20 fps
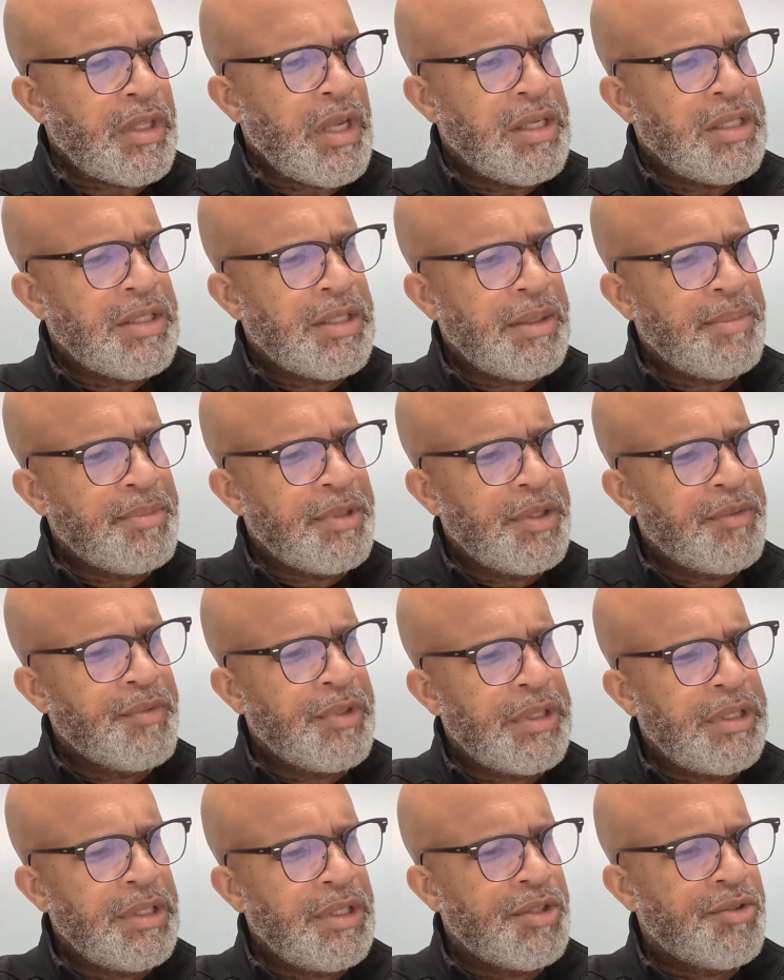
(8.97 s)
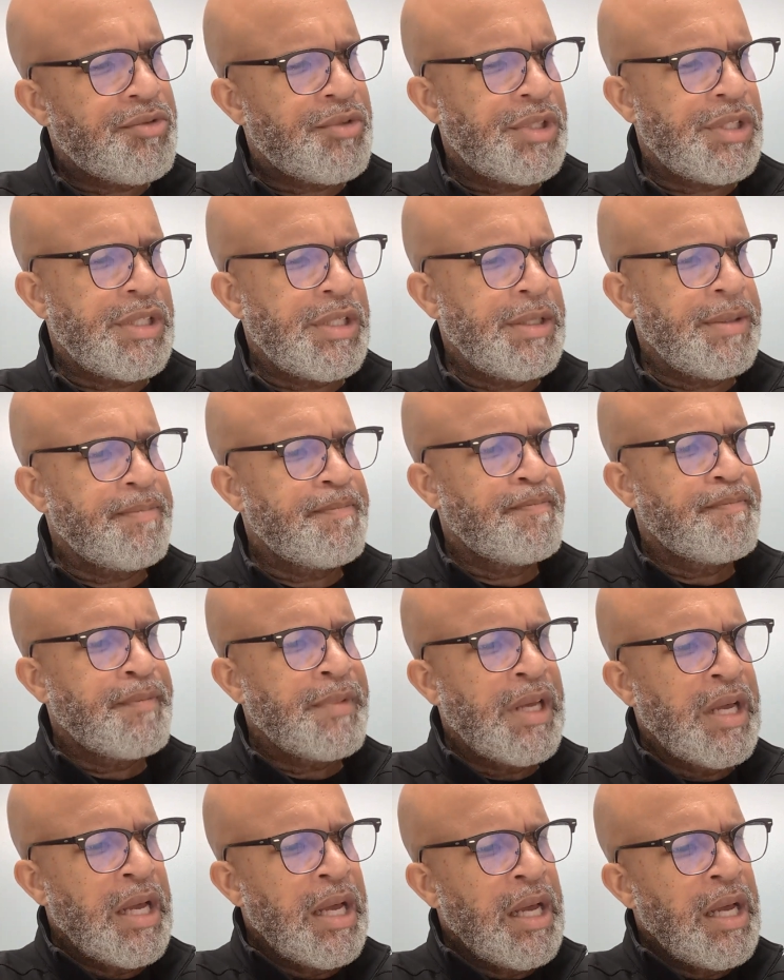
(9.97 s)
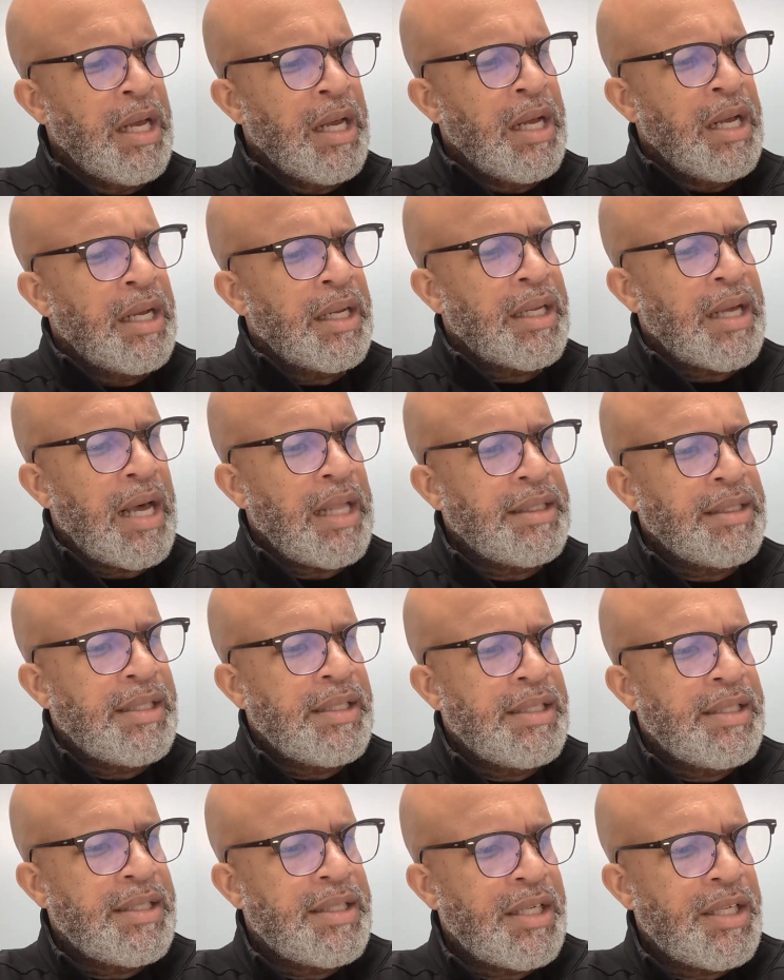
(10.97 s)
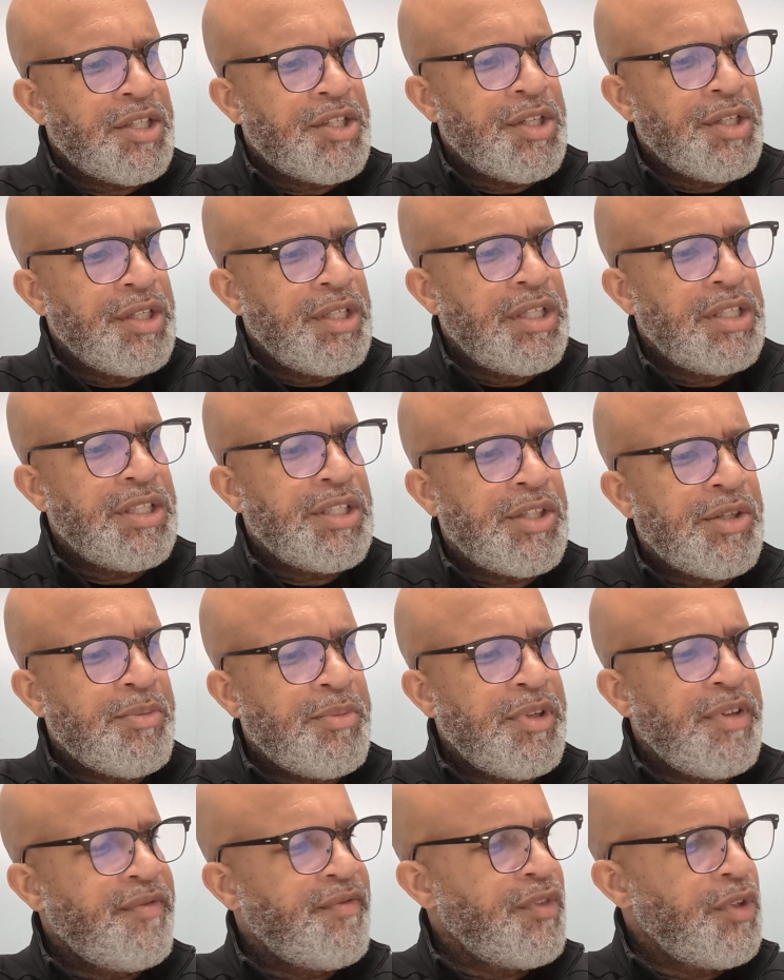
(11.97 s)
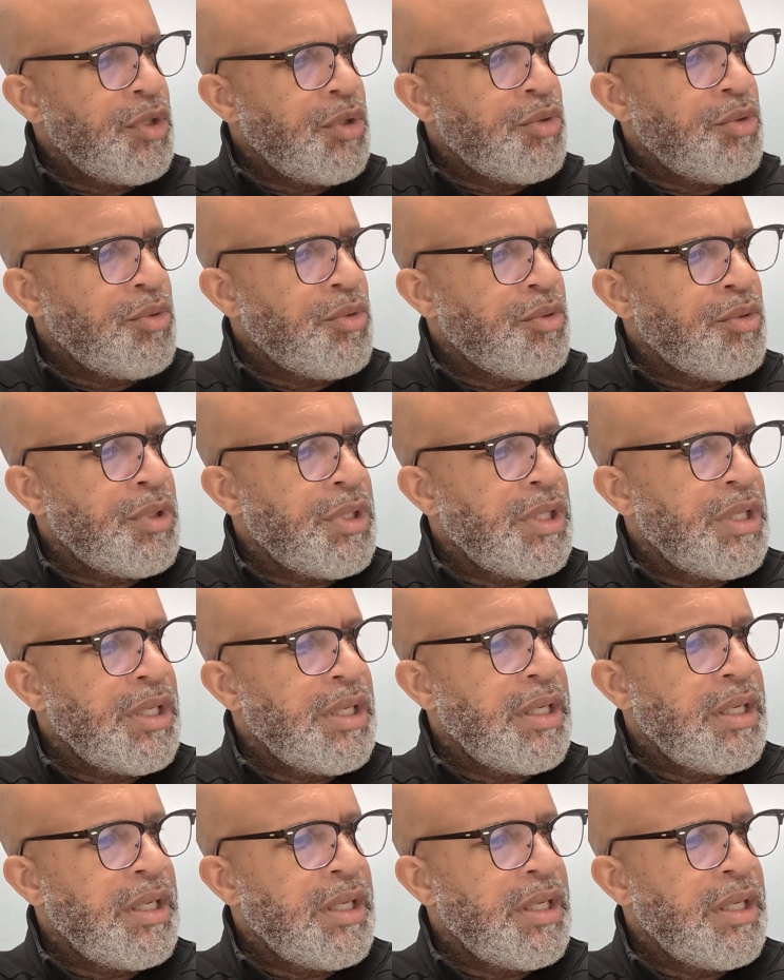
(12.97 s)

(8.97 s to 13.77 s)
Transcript: Something really interesting. Colonization needs to be viewed